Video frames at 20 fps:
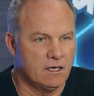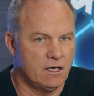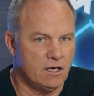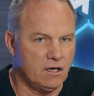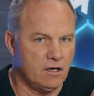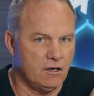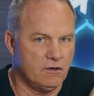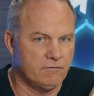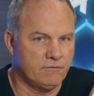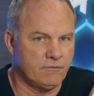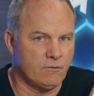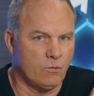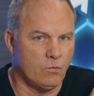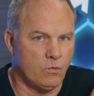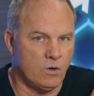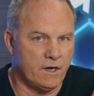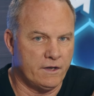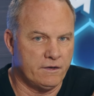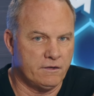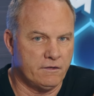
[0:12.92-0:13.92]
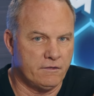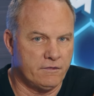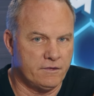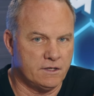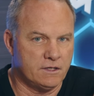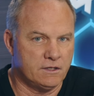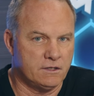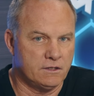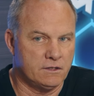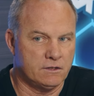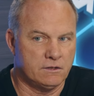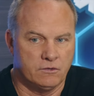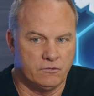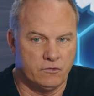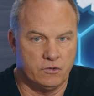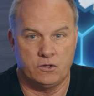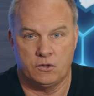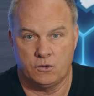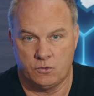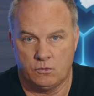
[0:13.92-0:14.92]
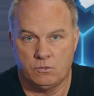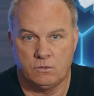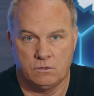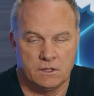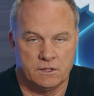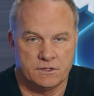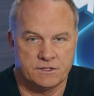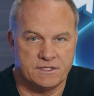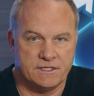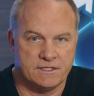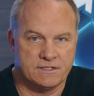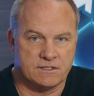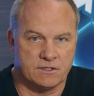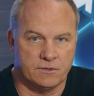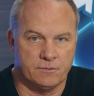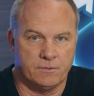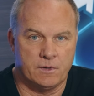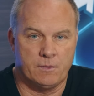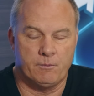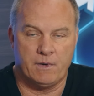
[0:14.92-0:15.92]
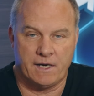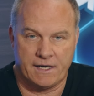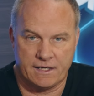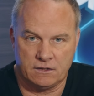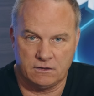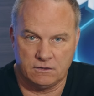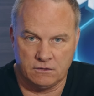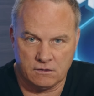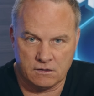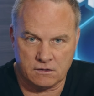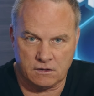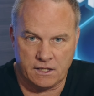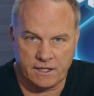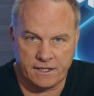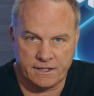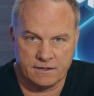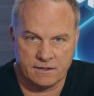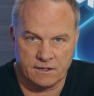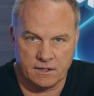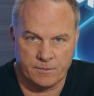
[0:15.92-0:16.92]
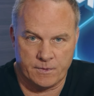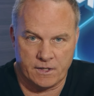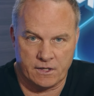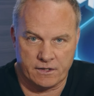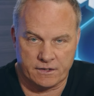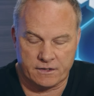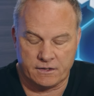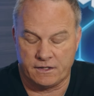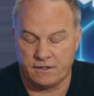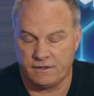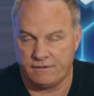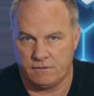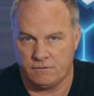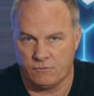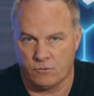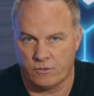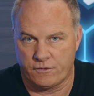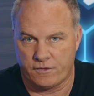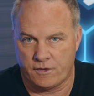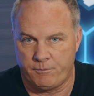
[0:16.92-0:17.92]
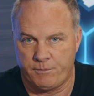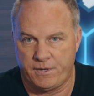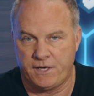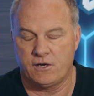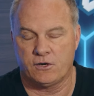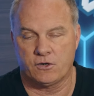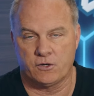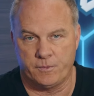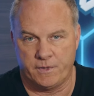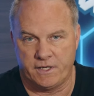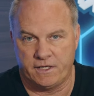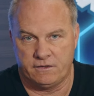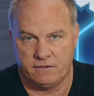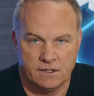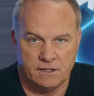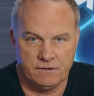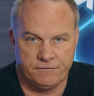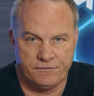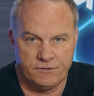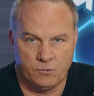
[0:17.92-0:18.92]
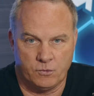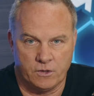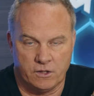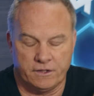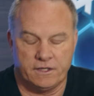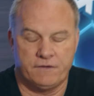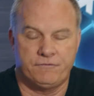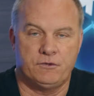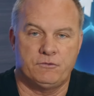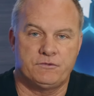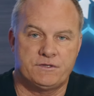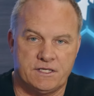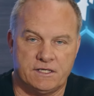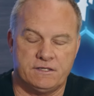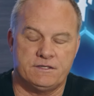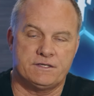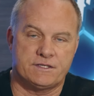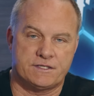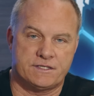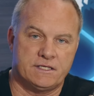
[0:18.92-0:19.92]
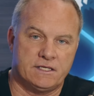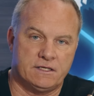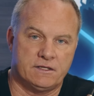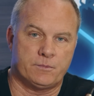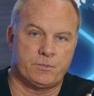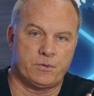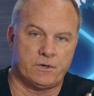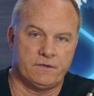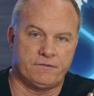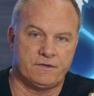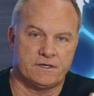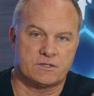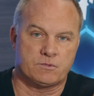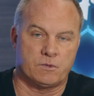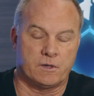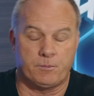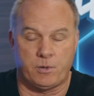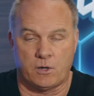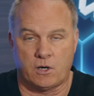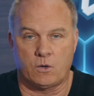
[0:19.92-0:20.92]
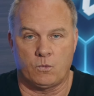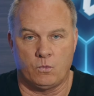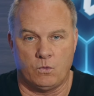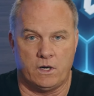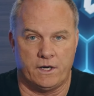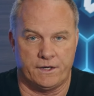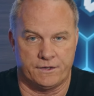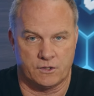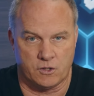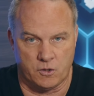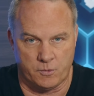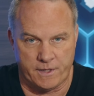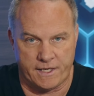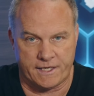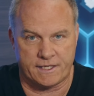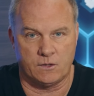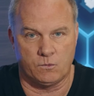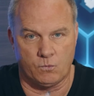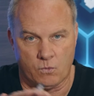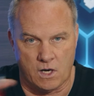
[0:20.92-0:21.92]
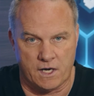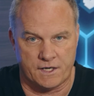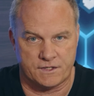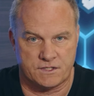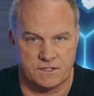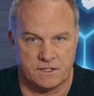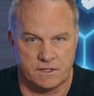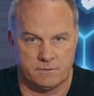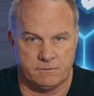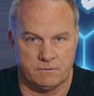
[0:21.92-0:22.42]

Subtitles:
of what the new system might look like in America, or the pyramid, if you will. If you didn't see the previous one, part 1, go back and watch it.